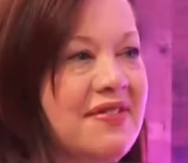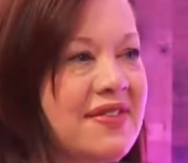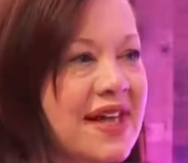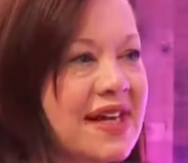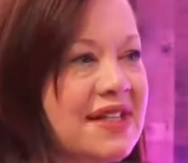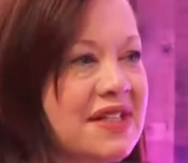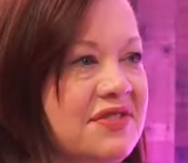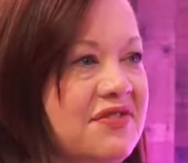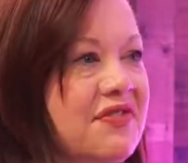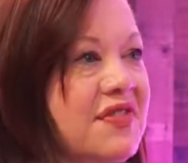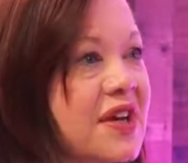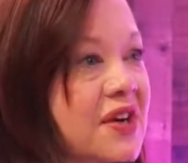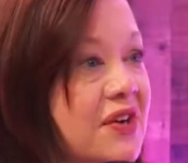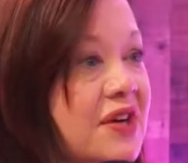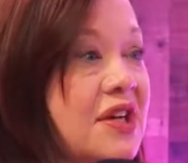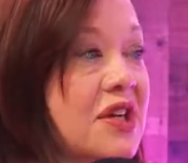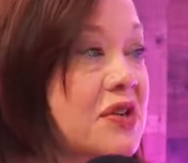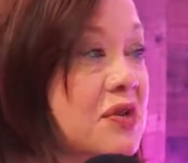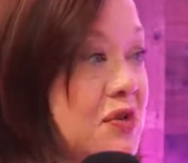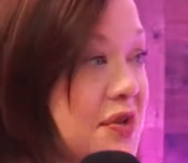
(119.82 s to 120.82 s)
that is
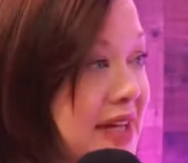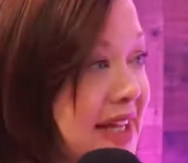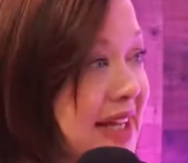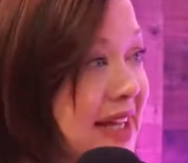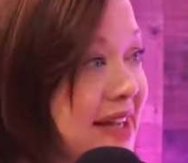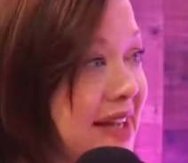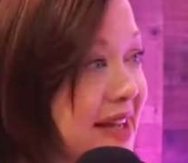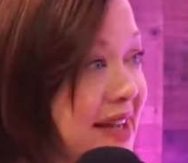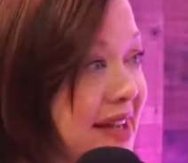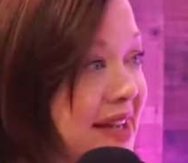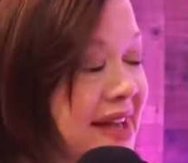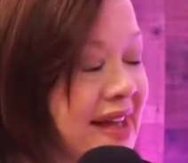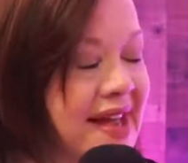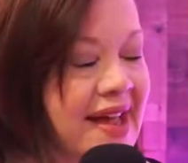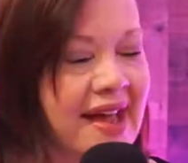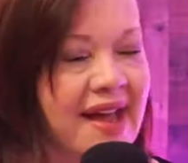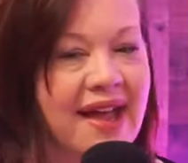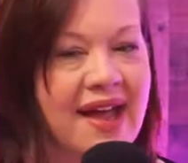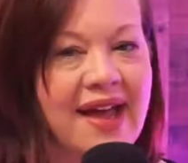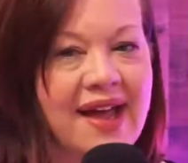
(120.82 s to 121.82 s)
very unique
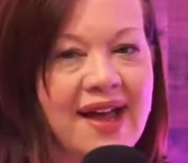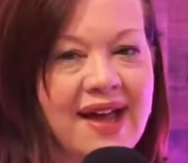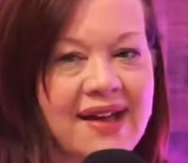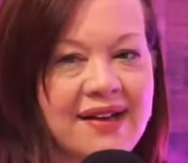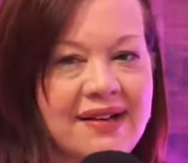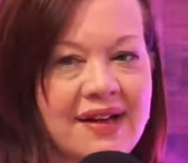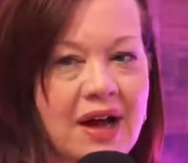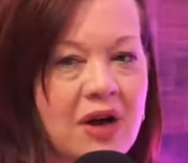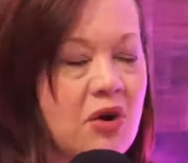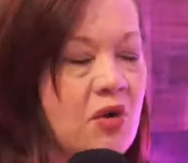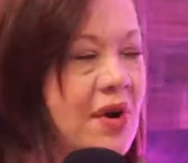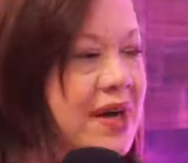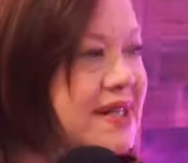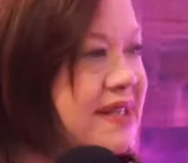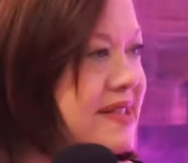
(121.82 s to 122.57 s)
and a great